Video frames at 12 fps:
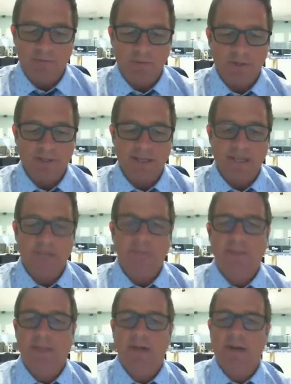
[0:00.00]
you today. I just
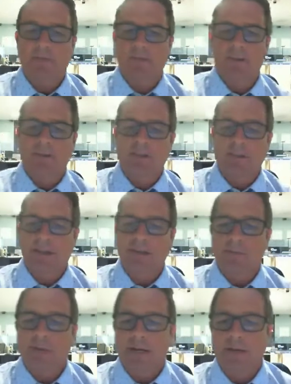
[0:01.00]
want to get off here and just let
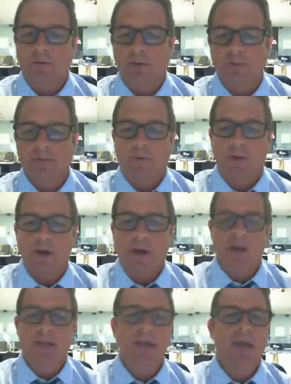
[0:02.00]
everybody know what was going on.